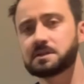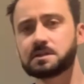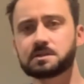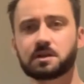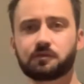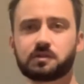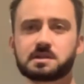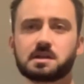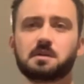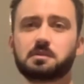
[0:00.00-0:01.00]
So for
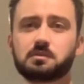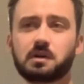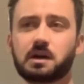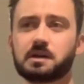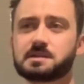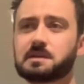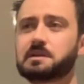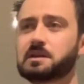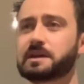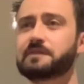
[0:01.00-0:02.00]
example,
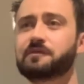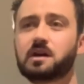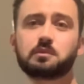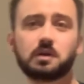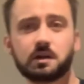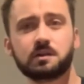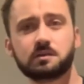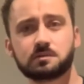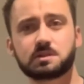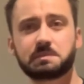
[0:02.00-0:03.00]
like if I were
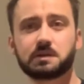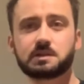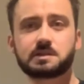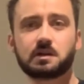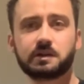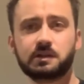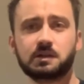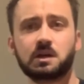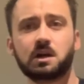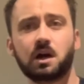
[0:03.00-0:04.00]
to be on a diet,
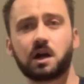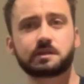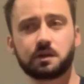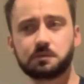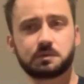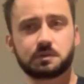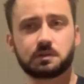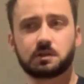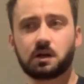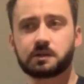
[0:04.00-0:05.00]
I
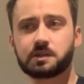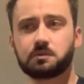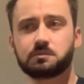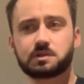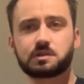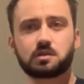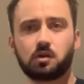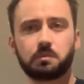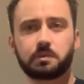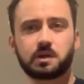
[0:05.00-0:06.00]
don't
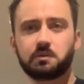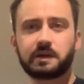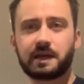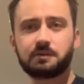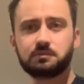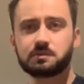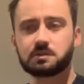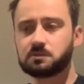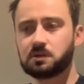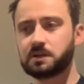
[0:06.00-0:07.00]
stop going out.
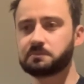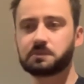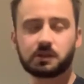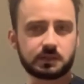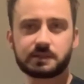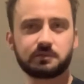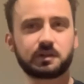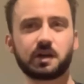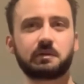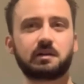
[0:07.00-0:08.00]
I'm gonna still
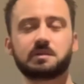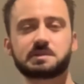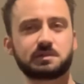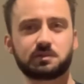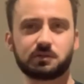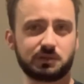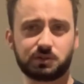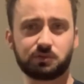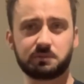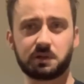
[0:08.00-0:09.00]
go out, I'm still gonna
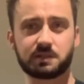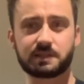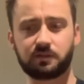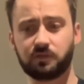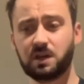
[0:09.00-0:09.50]
enjoy myself,